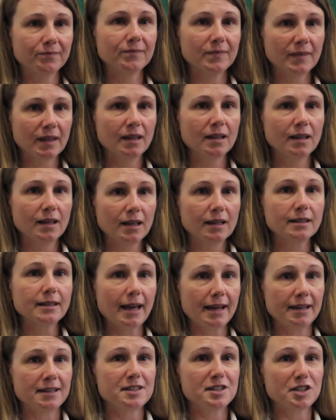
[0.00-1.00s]
Wow.
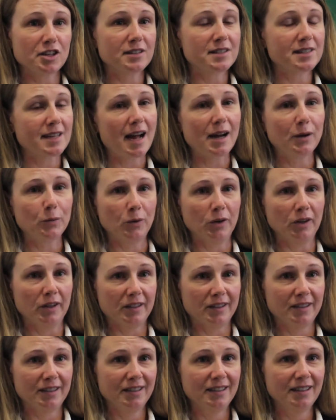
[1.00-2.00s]
Yeah, so it's hard
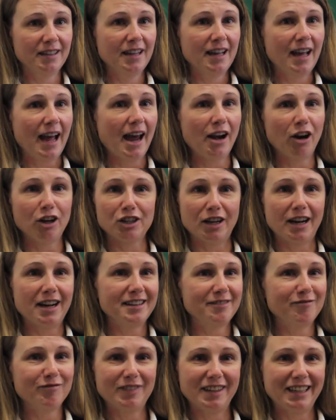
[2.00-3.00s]
work. Yeah. And I,
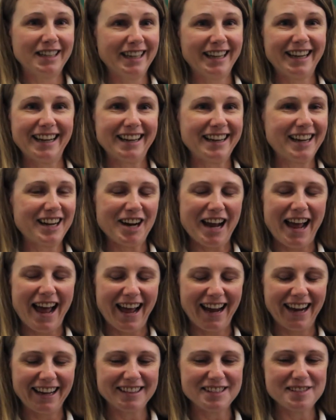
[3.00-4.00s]
I really, I
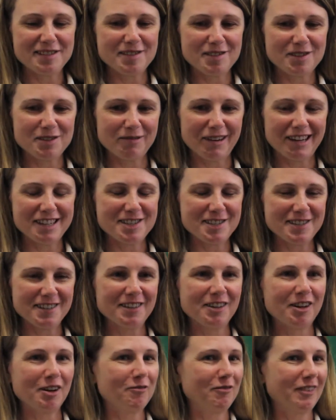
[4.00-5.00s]
hate the situation,
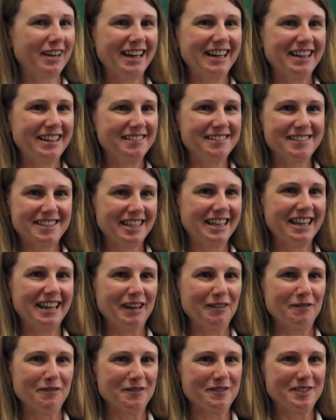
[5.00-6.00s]
and I'd really dearly
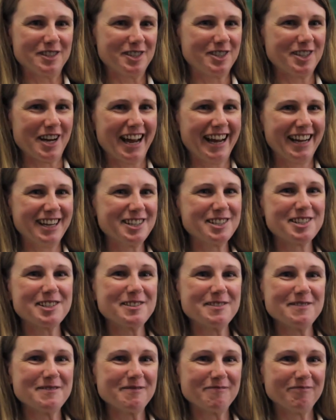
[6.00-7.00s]
love it to change,
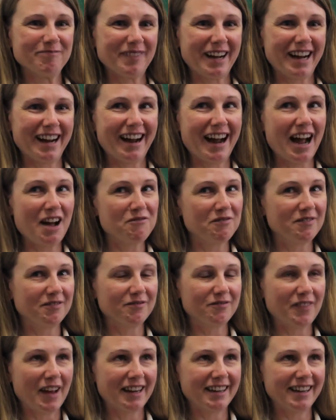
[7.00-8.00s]
mm. but I haven't
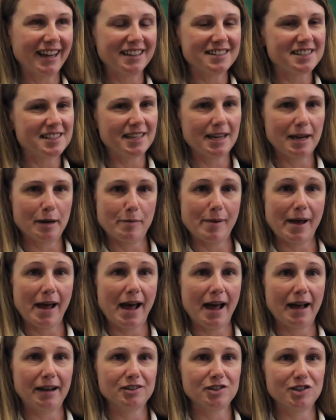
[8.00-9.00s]
found an answer yet about
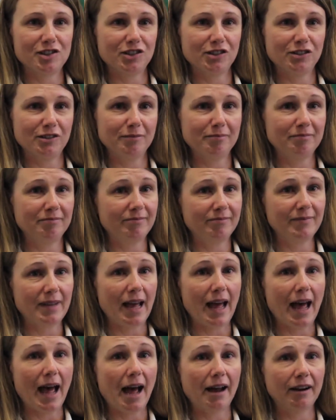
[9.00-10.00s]
how to, mm.
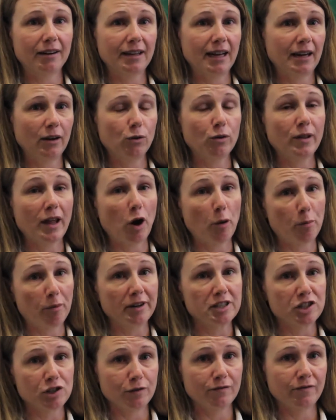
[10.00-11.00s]
how to get all that
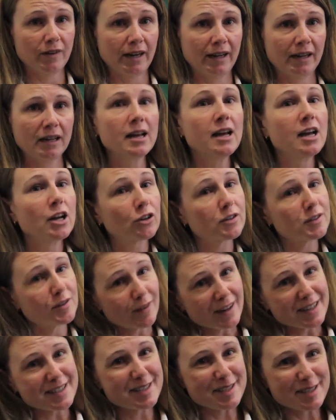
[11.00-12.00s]
operational funding, because
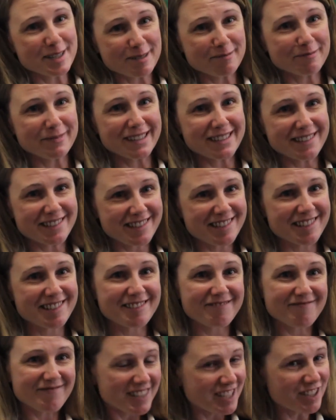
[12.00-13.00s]
racism is,
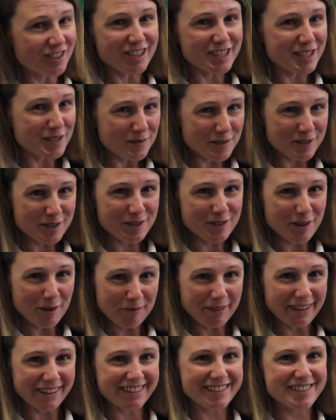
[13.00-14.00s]
you know, a difficult topic.